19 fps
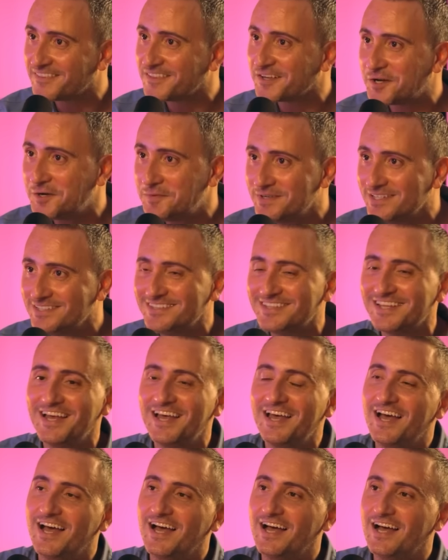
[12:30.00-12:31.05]
the comment,
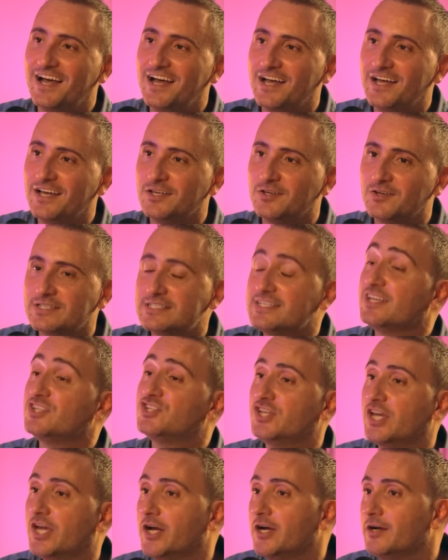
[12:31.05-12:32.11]
you can say
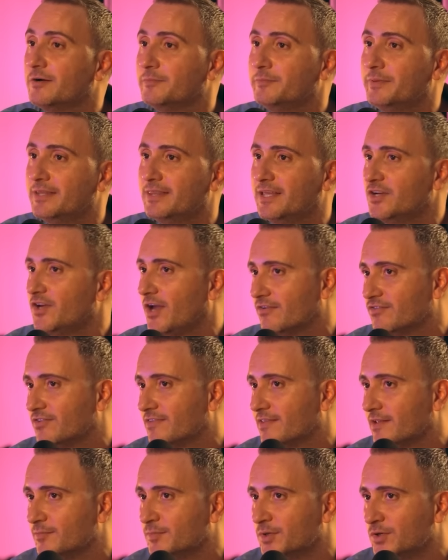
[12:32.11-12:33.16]
share, but then you have to
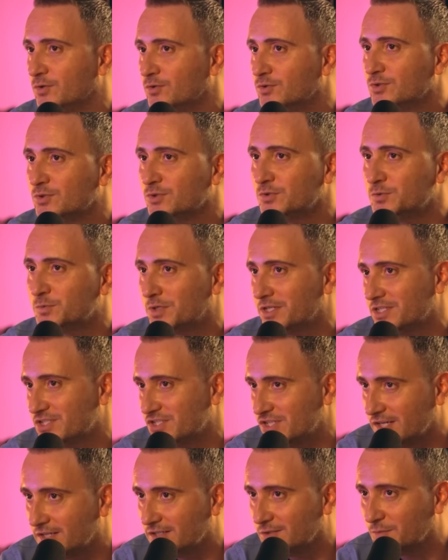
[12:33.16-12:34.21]
tell me who do you want to
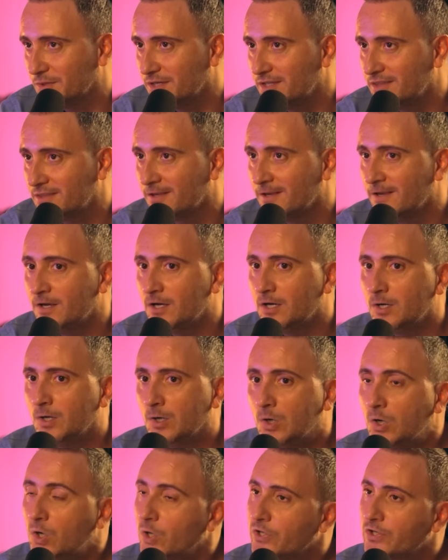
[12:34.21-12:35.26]
share it with, mm.
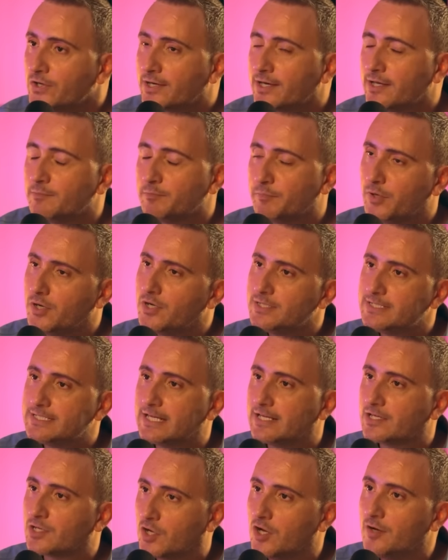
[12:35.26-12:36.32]
or you can pause
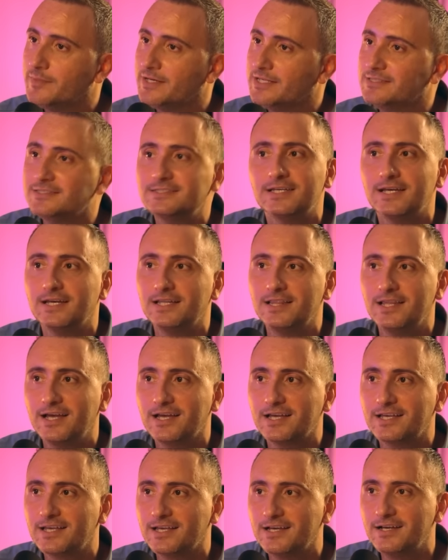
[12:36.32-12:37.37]
and comment and
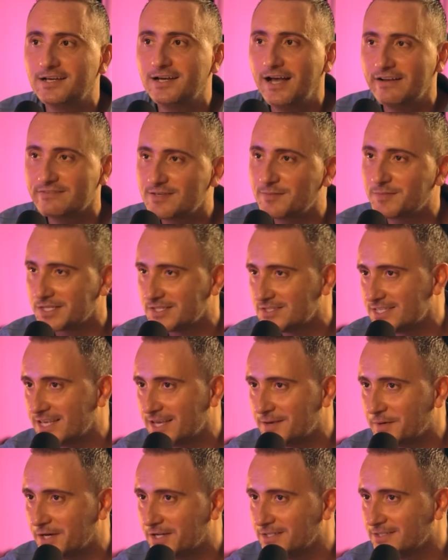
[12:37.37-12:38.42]
like have something to say
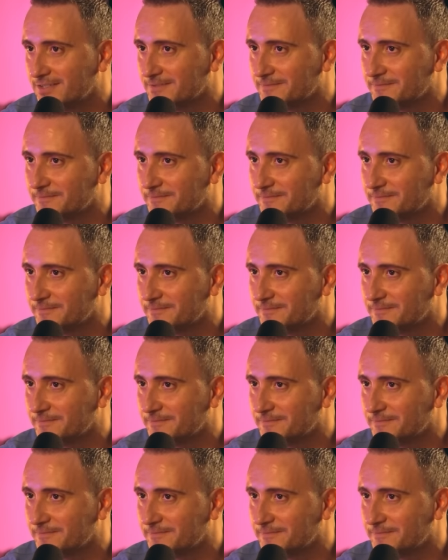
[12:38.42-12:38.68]
about it.